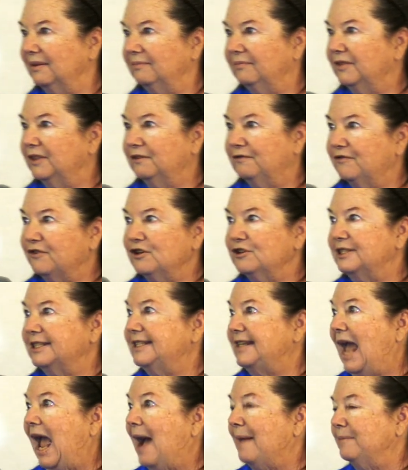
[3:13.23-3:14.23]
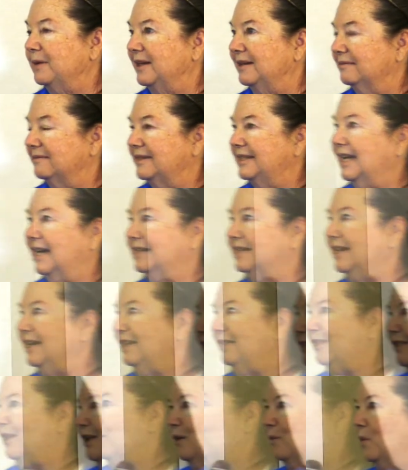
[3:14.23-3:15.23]
the first tapping
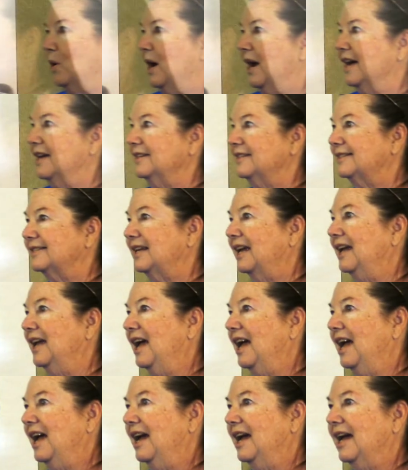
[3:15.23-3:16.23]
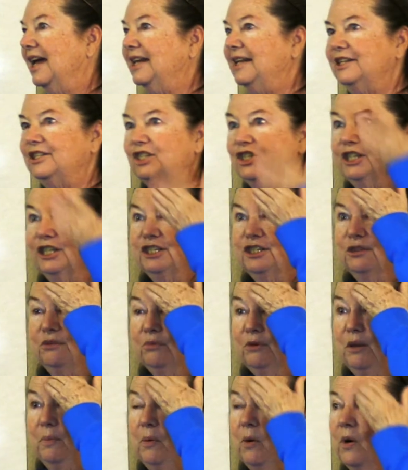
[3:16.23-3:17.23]
technique there was. And it's just
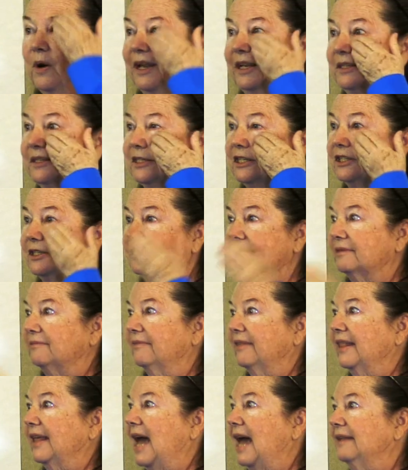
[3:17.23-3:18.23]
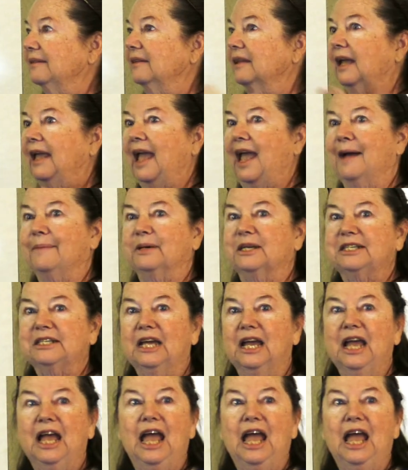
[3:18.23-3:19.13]
3 points, just that and the gamut.